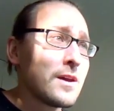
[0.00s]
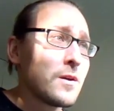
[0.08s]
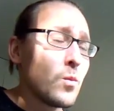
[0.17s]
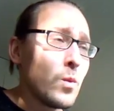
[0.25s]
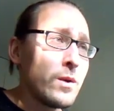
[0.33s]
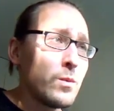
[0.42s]

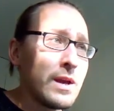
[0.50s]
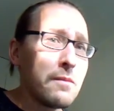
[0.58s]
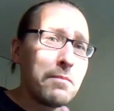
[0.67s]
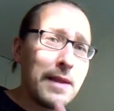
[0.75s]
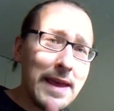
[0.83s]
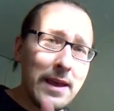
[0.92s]
When we are
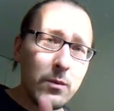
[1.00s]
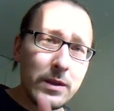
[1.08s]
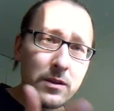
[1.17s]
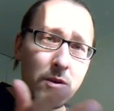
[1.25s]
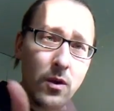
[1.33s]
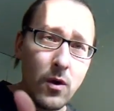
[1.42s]
playing
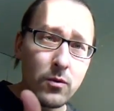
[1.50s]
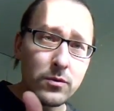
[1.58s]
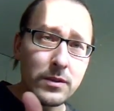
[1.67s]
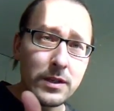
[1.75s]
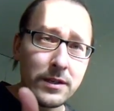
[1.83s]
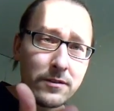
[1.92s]
with
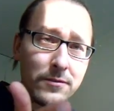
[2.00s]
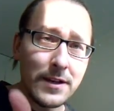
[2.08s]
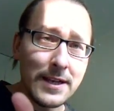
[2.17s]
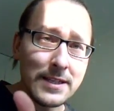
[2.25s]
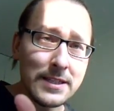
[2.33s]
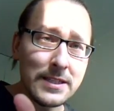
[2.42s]
cloaking
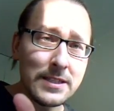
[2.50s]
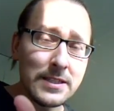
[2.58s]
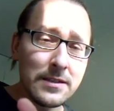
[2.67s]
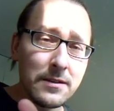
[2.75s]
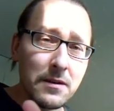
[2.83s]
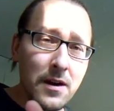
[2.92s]
races,
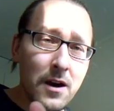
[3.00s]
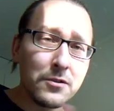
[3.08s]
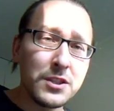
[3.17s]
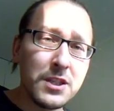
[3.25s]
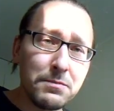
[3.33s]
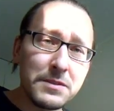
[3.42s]
our
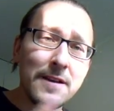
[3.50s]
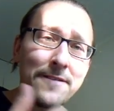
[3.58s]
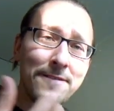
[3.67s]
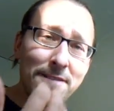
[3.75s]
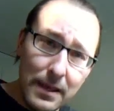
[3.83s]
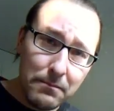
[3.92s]
ships are
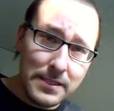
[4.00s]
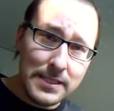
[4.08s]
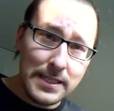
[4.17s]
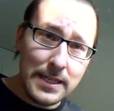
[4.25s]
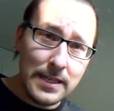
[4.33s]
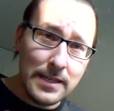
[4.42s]

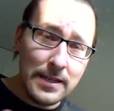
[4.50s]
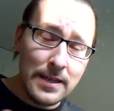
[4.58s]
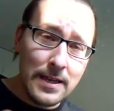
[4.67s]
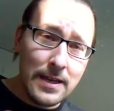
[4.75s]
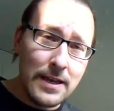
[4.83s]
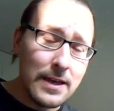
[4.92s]
flimsy.
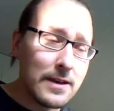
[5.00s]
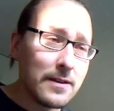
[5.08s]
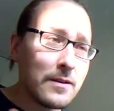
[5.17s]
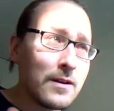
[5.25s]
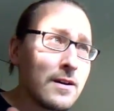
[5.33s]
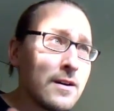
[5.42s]

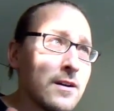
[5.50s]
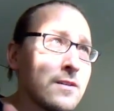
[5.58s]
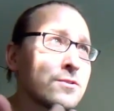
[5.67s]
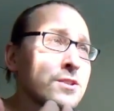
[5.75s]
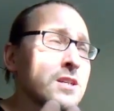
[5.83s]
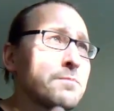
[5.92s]
Our
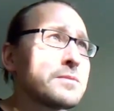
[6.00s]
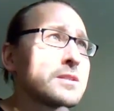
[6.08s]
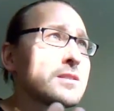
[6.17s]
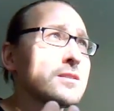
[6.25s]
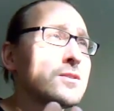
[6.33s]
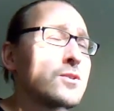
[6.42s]
ships
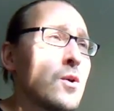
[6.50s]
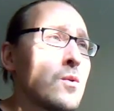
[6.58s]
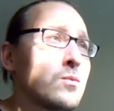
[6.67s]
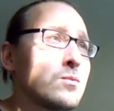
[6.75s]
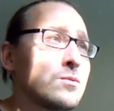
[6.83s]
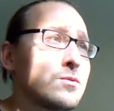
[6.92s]

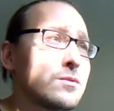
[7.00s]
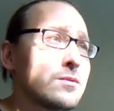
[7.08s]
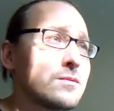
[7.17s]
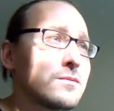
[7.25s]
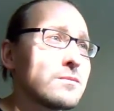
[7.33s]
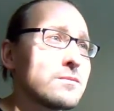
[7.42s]
don't,
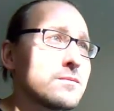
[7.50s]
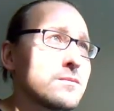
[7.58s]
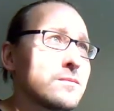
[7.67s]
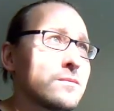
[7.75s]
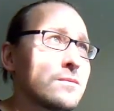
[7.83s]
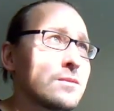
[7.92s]

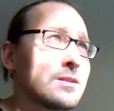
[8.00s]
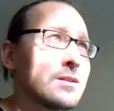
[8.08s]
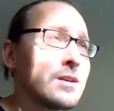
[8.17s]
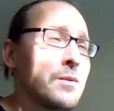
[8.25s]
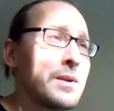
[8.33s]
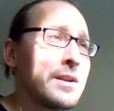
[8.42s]

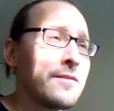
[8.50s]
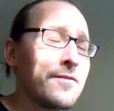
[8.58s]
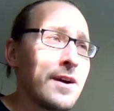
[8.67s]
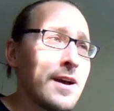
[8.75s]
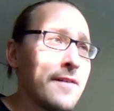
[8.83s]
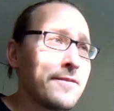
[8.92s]
even if
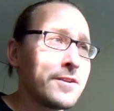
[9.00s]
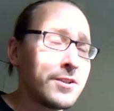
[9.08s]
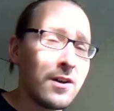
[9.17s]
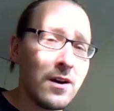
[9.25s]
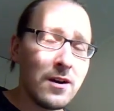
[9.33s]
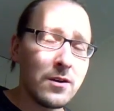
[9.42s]
I have a
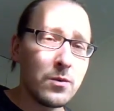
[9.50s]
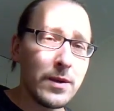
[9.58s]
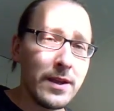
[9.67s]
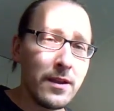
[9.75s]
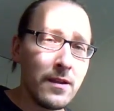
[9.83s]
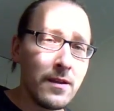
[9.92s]
dark wing,